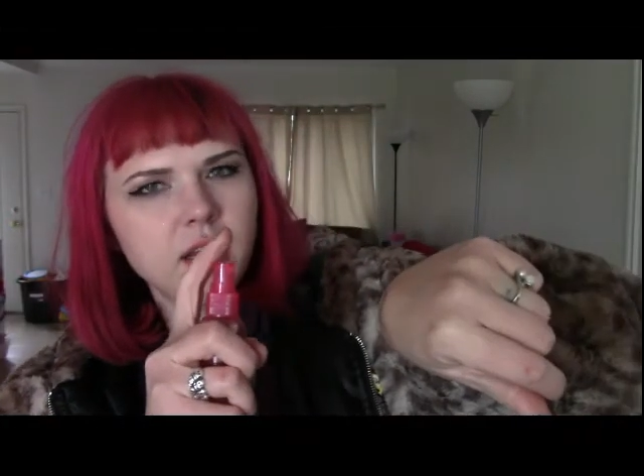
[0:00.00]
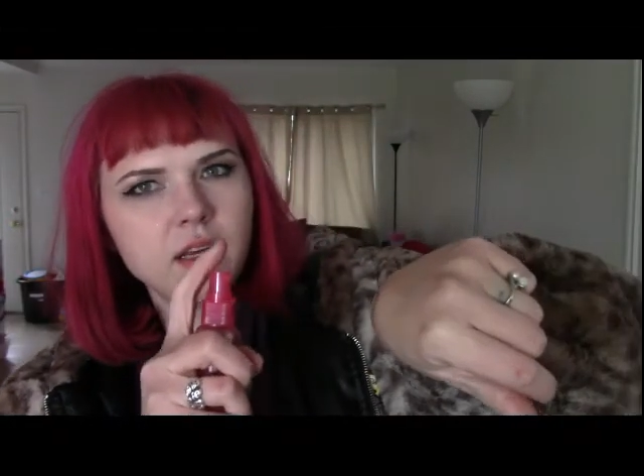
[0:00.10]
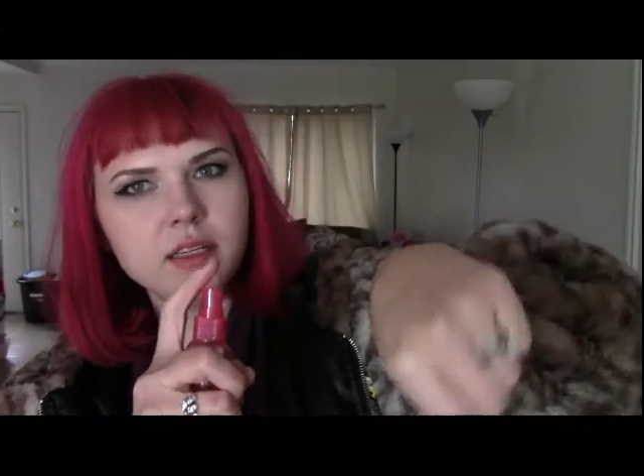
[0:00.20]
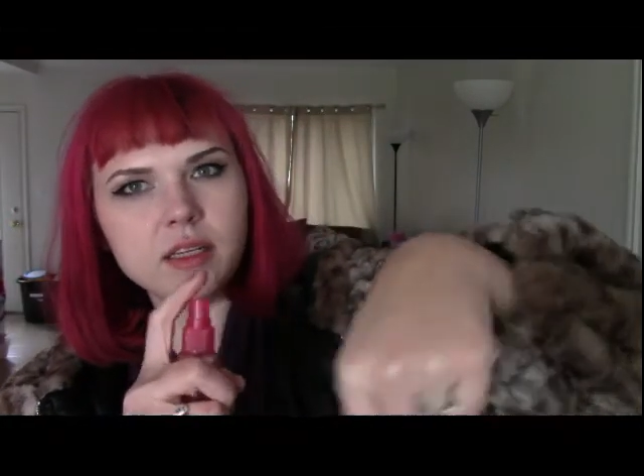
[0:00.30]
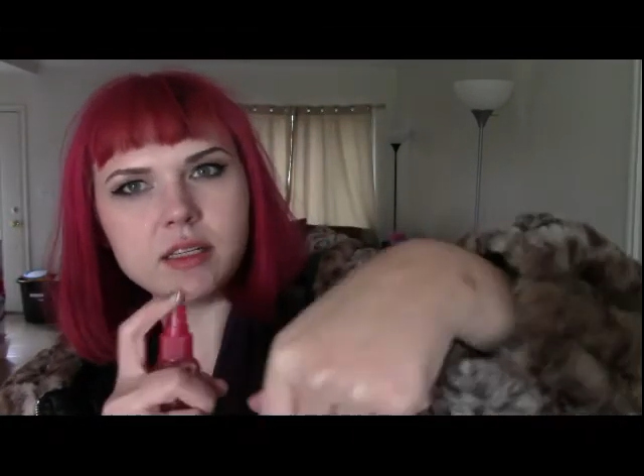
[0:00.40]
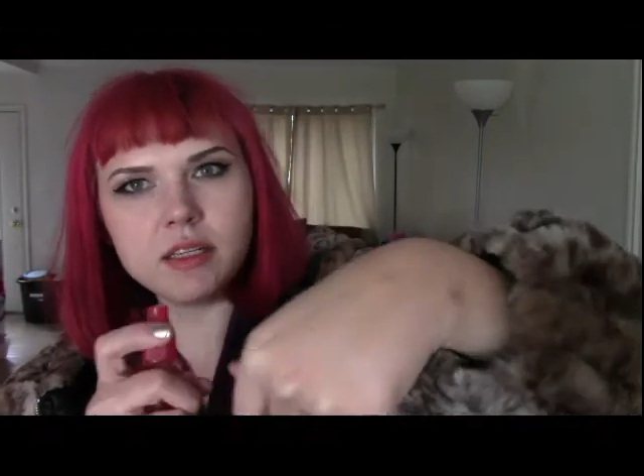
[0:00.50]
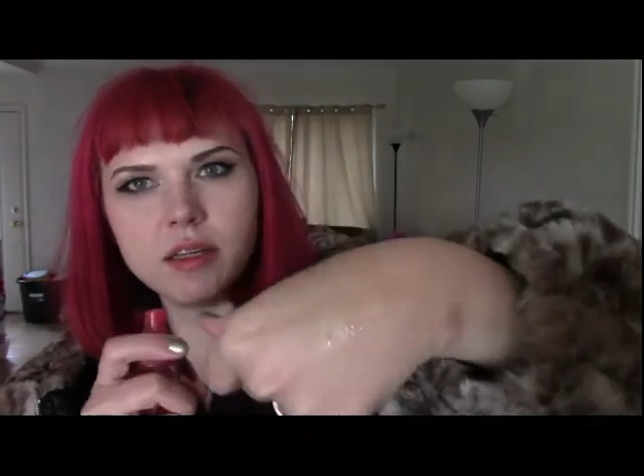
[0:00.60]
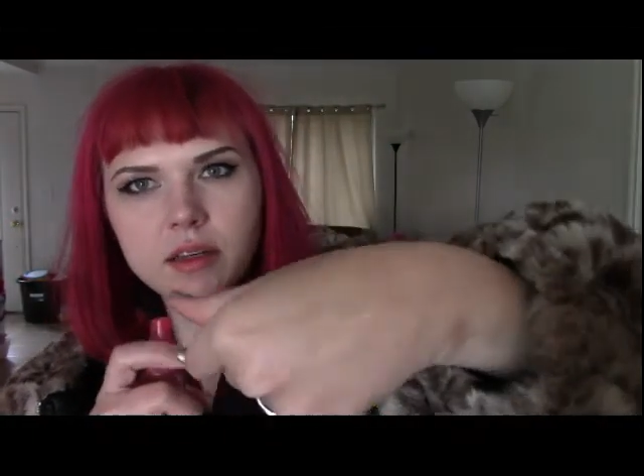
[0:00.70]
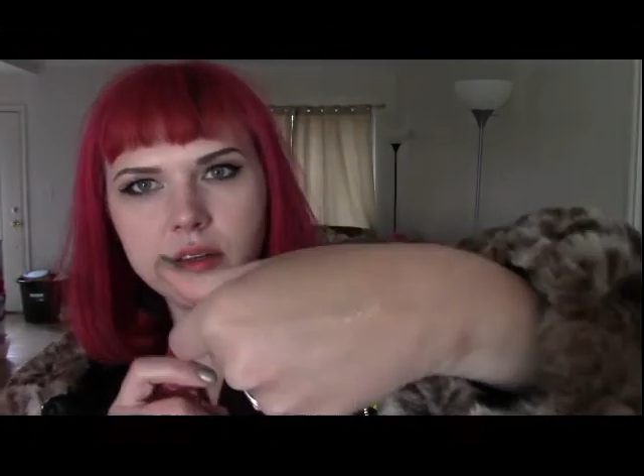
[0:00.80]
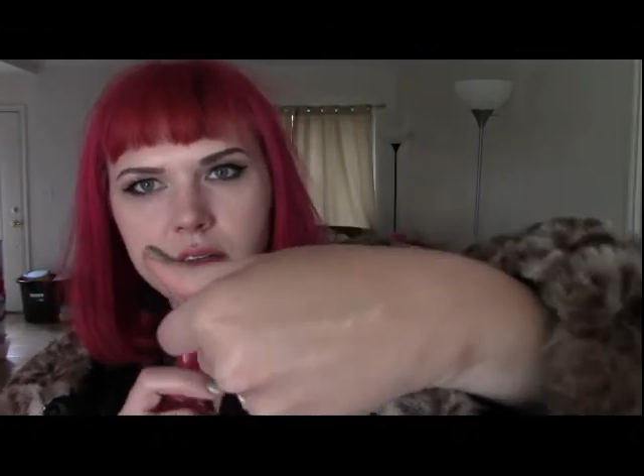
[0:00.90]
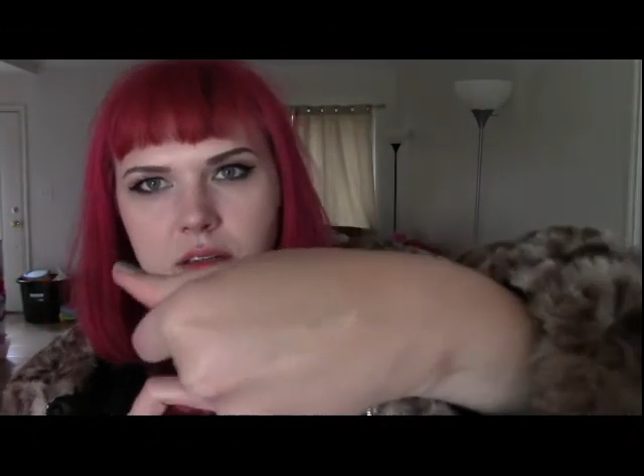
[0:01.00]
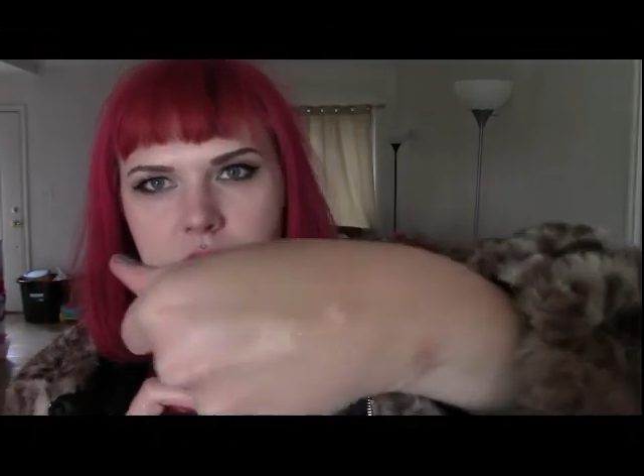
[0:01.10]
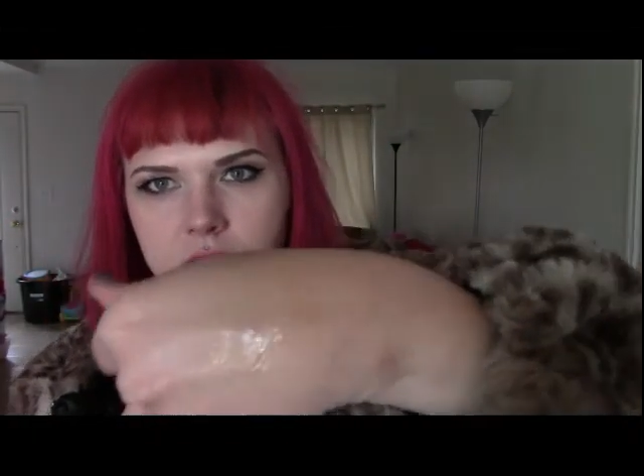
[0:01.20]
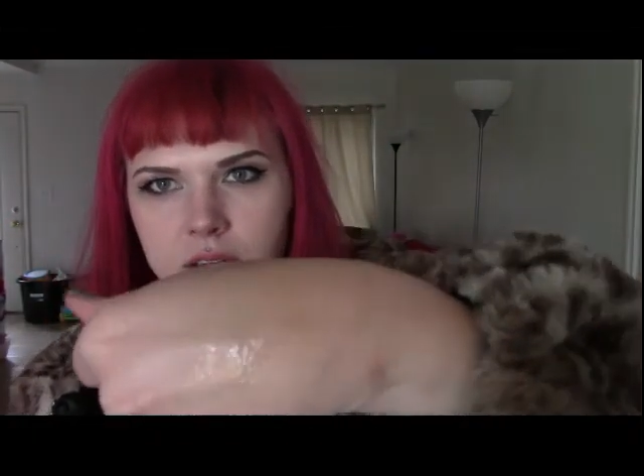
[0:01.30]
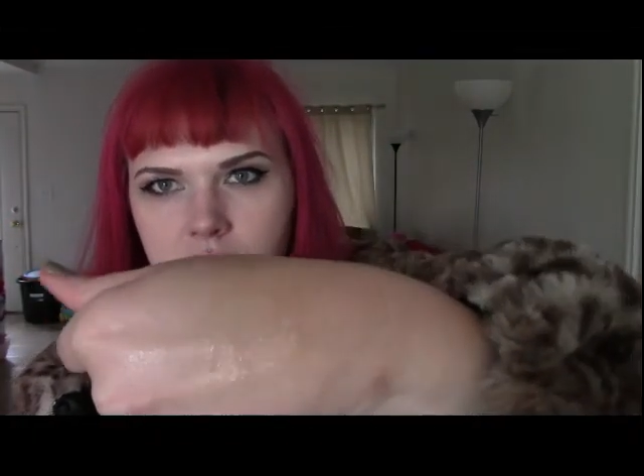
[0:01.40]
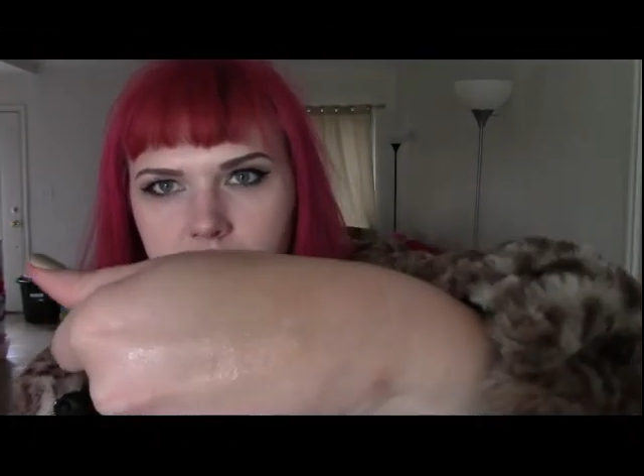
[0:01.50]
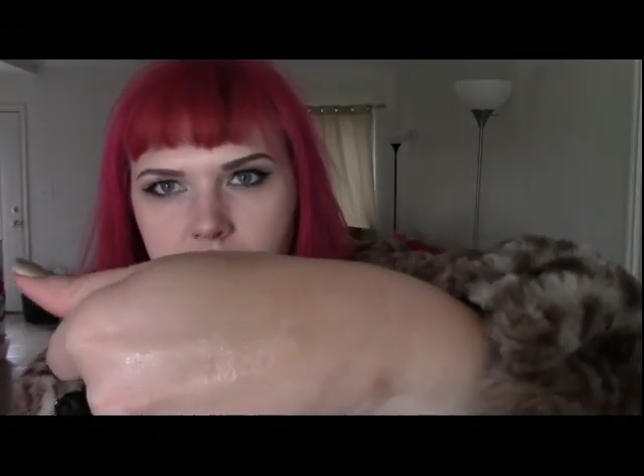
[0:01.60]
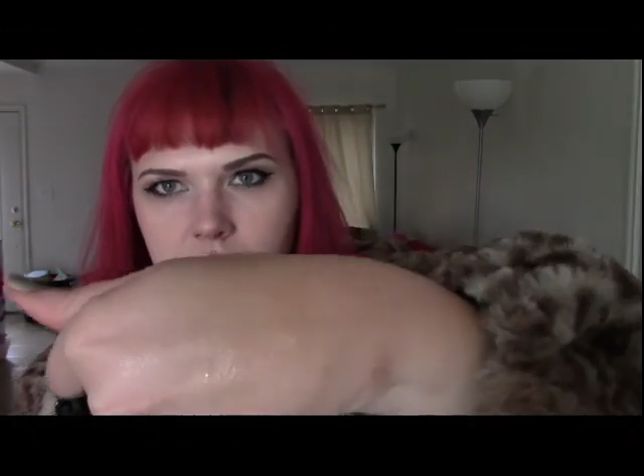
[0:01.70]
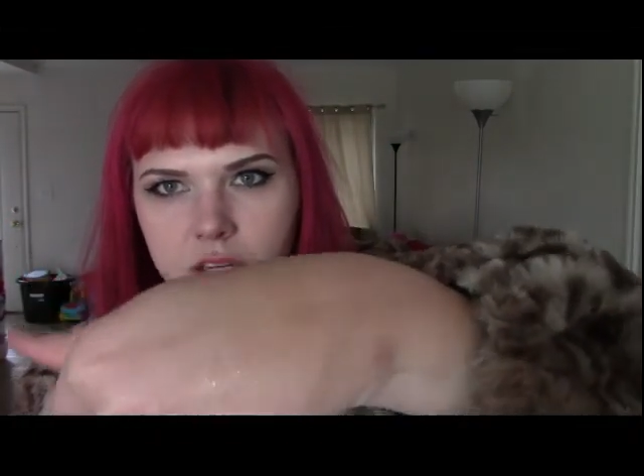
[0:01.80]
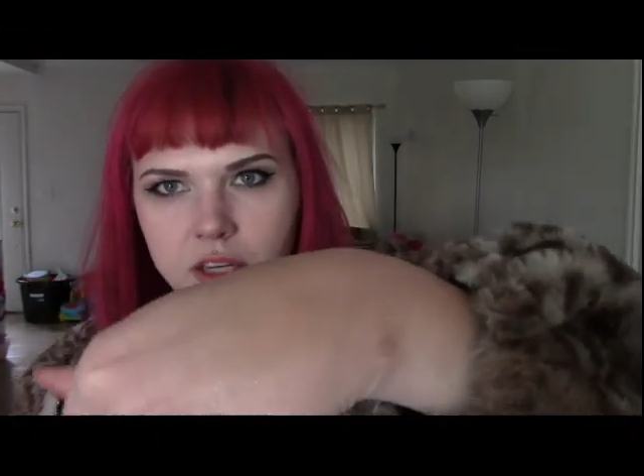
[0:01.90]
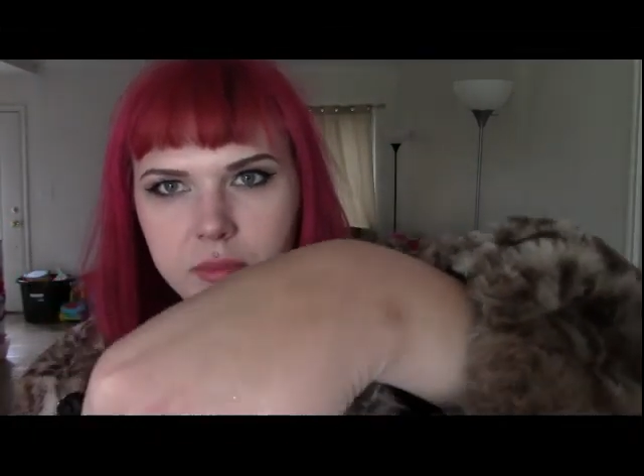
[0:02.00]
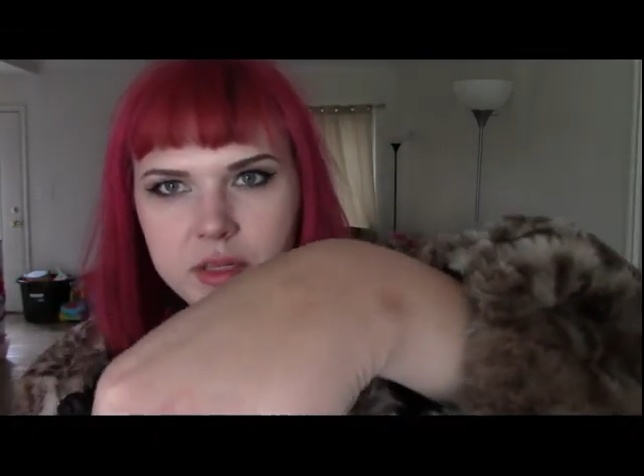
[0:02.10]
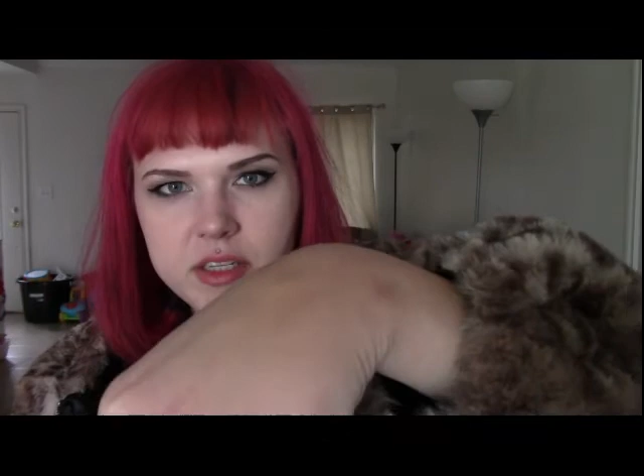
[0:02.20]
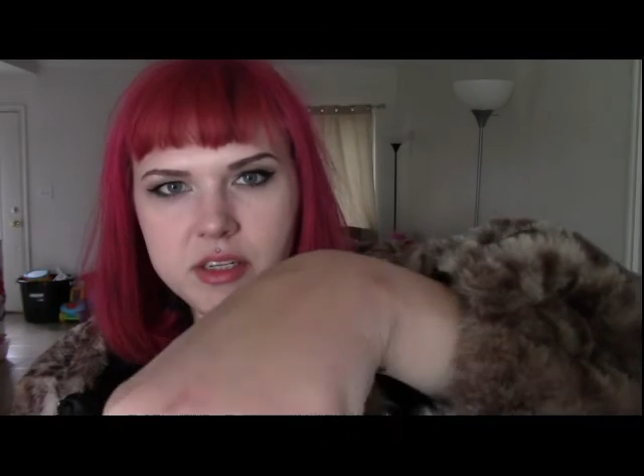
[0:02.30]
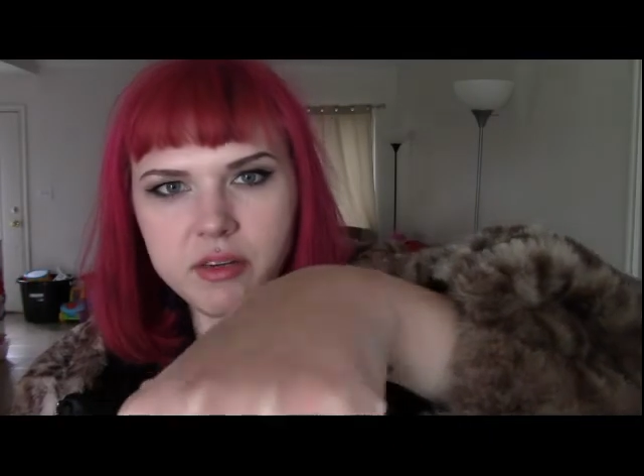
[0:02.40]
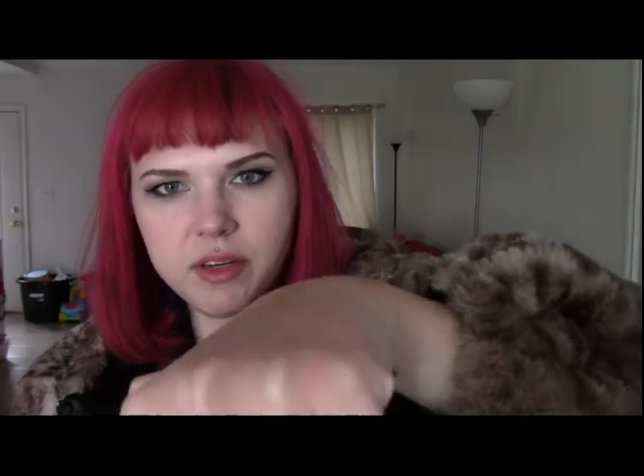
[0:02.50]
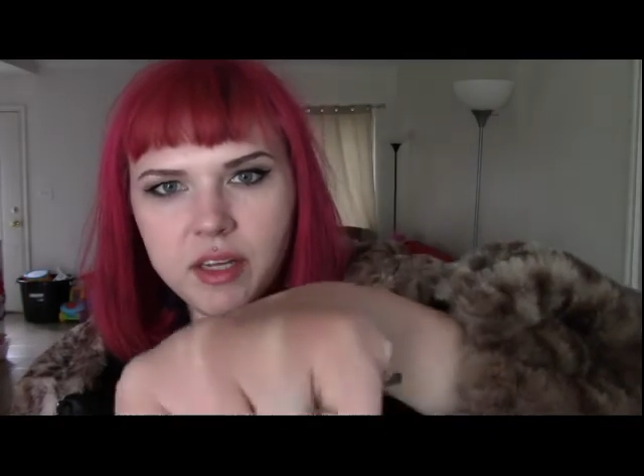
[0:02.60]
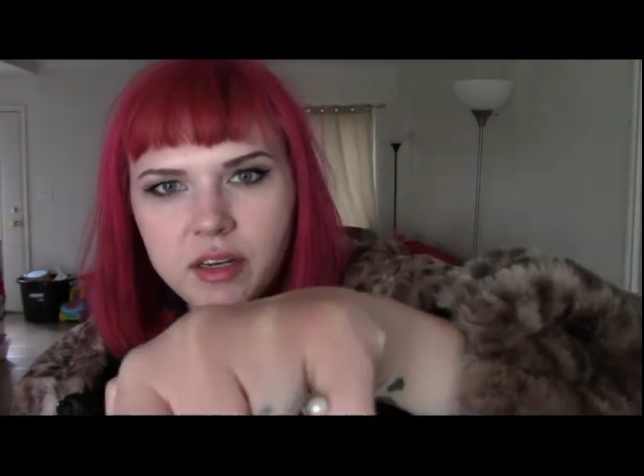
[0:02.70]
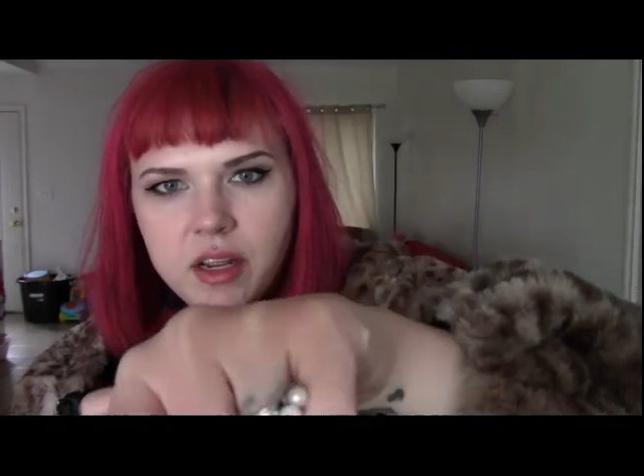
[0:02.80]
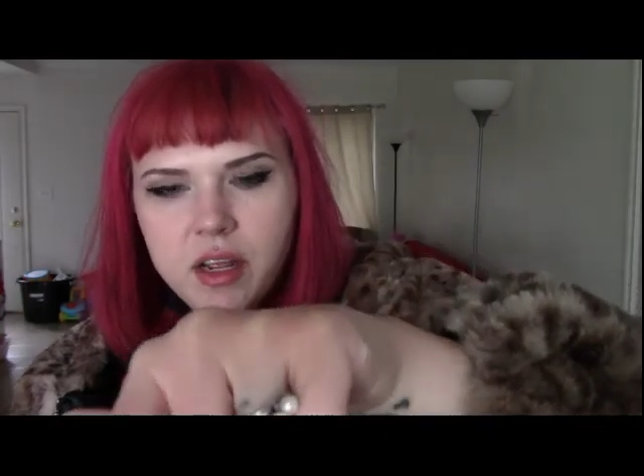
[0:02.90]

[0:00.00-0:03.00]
and it does a, you know, a good mist to it.